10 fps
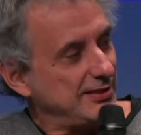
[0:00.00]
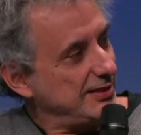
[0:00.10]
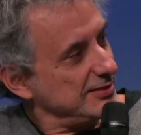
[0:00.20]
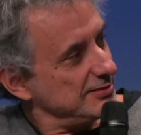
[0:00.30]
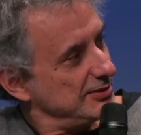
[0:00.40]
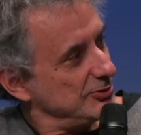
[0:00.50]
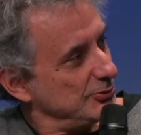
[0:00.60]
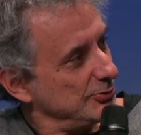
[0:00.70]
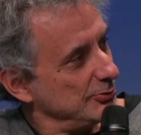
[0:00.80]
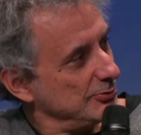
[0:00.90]

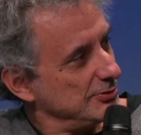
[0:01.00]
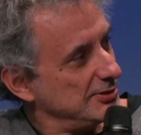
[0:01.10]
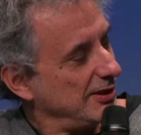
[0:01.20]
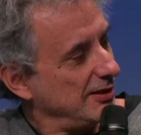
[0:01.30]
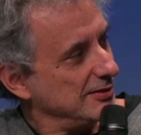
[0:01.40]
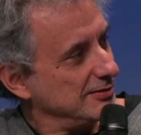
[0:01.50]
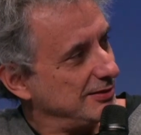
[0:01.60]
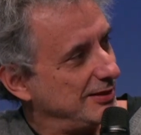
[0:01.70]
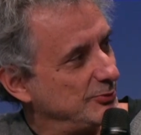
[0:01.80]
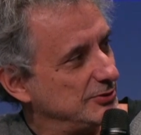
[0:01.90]
Institute, and
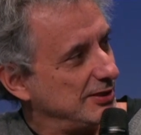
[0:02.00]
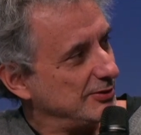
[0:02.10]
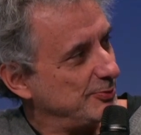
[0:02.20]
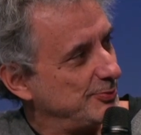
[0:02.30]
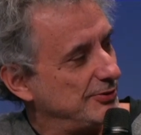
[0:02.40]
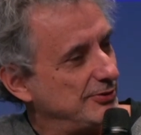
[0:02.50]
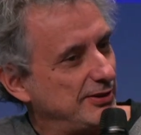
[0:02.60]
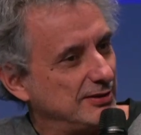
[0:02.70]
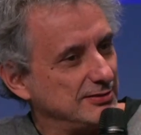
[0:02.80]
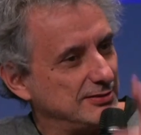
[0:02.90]
I'm a startupper
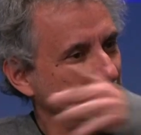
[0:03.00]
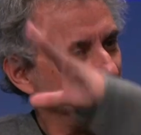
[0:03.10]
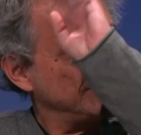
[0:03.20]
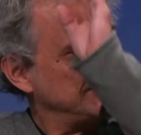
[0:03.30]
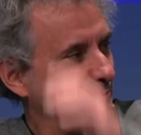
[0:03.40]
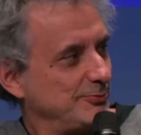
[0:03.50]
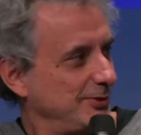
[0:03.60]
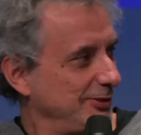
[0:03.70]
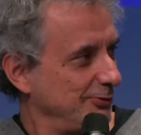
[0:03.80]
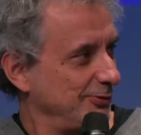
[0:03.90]
and some
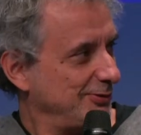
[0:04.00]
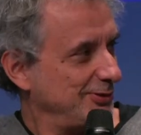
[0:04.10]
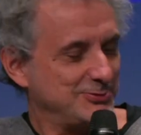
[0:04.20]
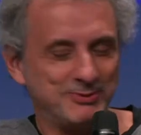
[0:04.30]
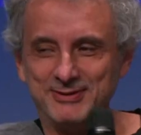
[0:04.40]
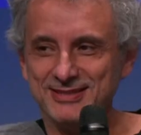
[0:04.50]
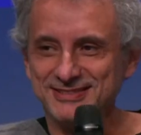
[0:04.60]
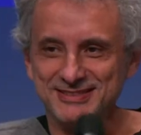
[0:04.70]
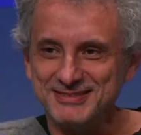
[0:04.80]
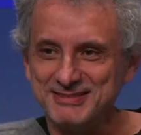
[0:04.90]
many other things, but that's it.